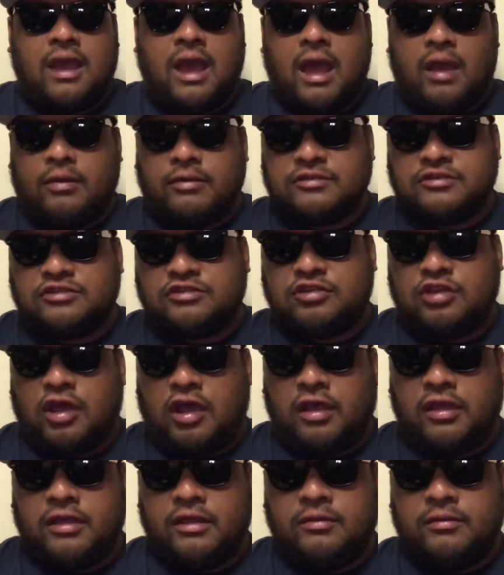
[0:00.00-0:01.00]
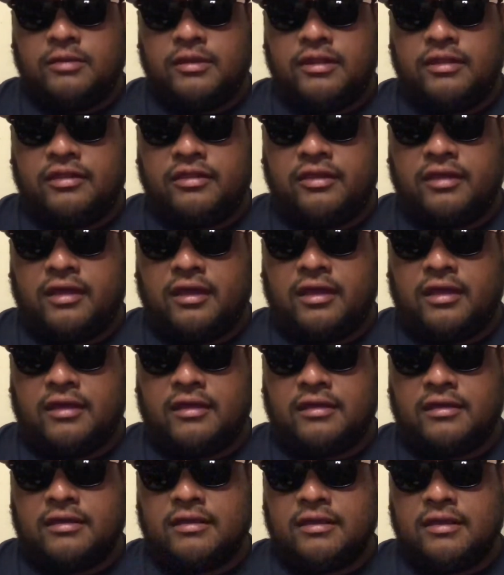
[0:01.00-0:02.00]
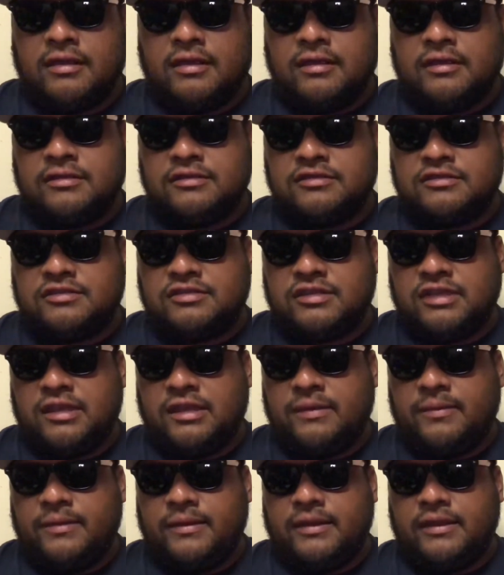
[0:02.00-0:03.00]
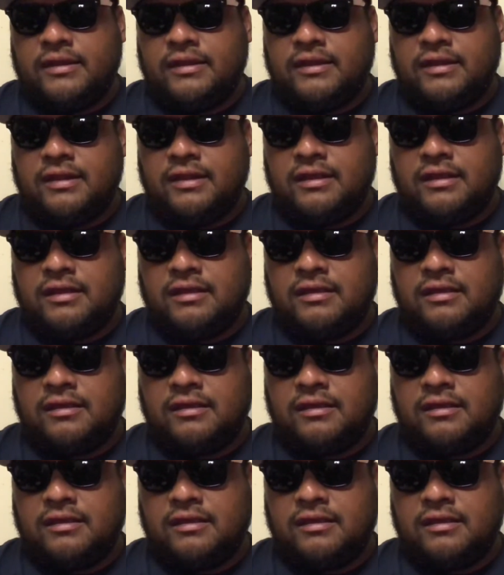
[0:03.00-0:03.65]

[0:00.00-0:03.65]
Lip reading: I was talking with a CBD